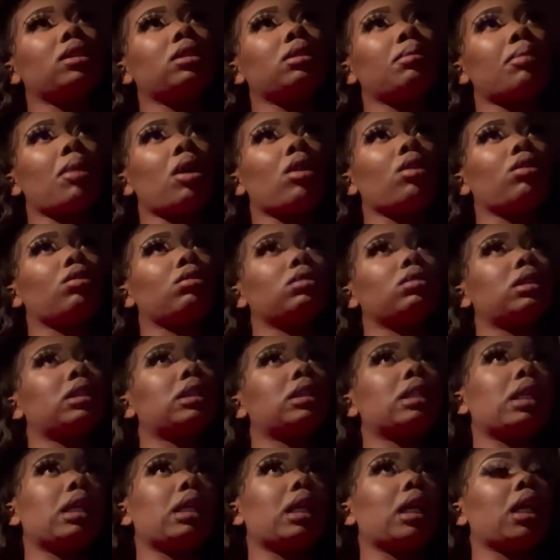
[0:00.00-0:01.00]
tomorrow on
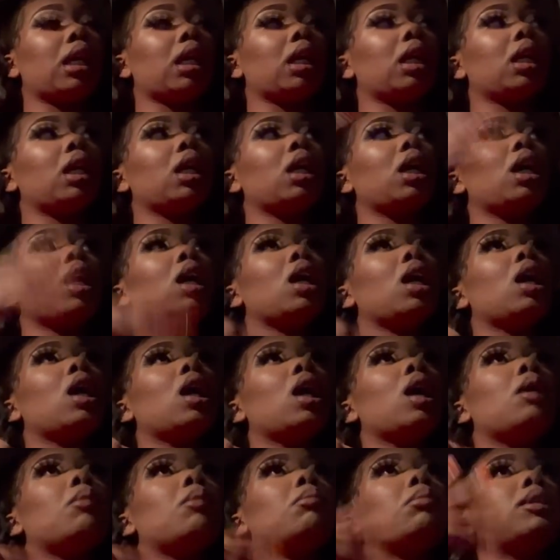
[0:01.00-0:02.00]
Sunday.
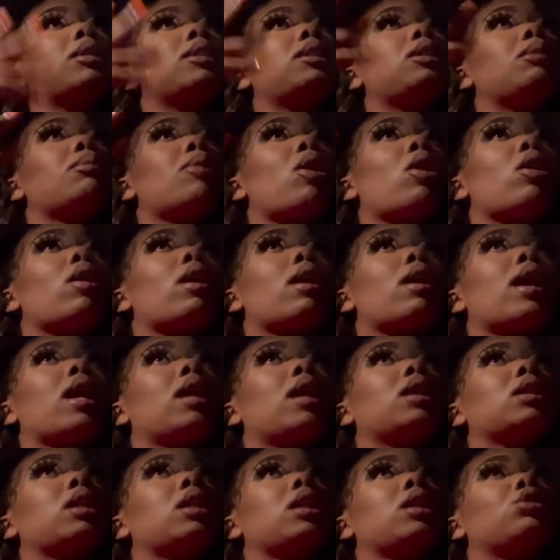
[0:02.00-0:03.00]
But tomorrow I
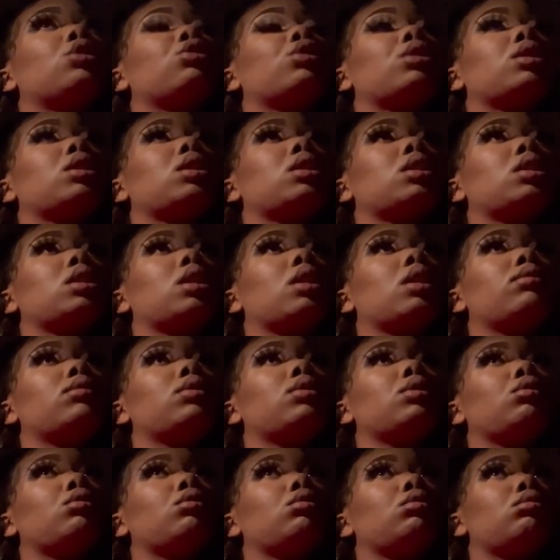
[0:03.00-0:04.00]
got interesting stuff
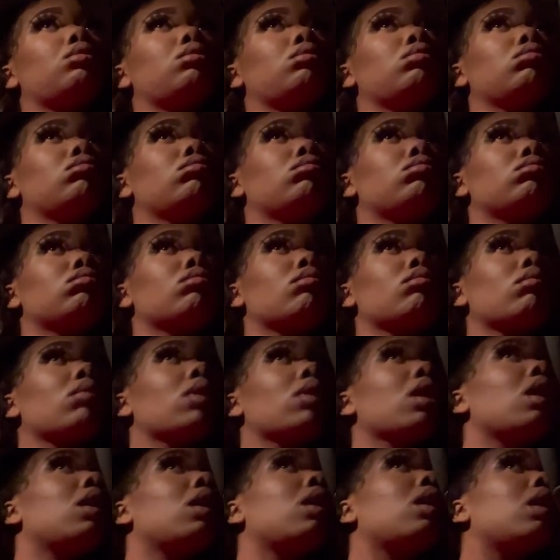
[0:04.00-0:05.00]
to do
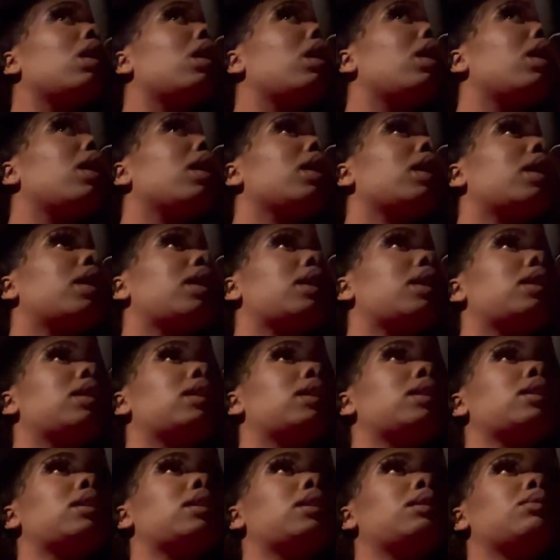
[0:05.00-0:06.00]

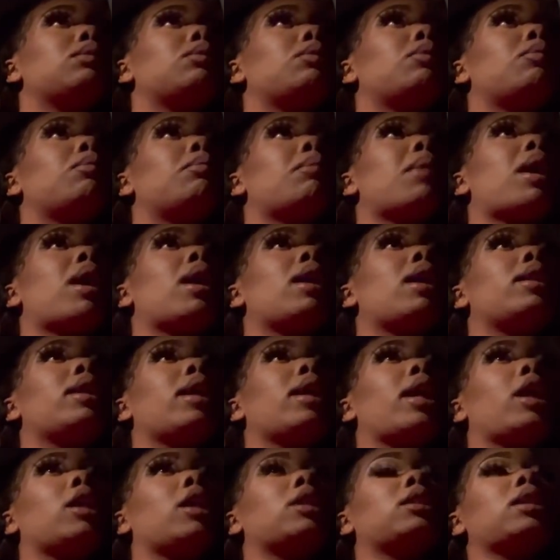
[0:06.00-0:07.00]
because my other
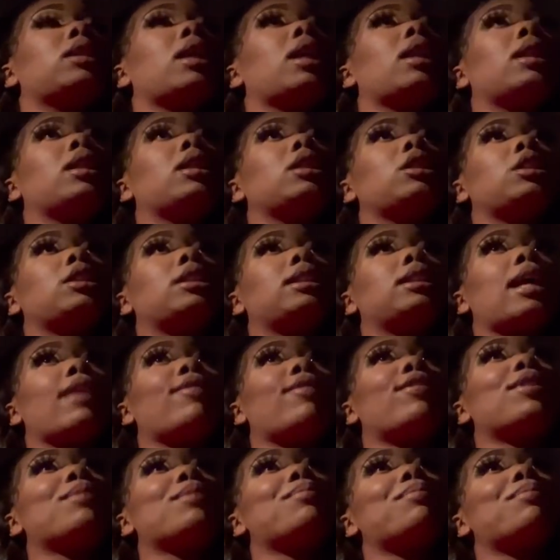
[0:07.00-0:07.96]
hairstylist, she's having a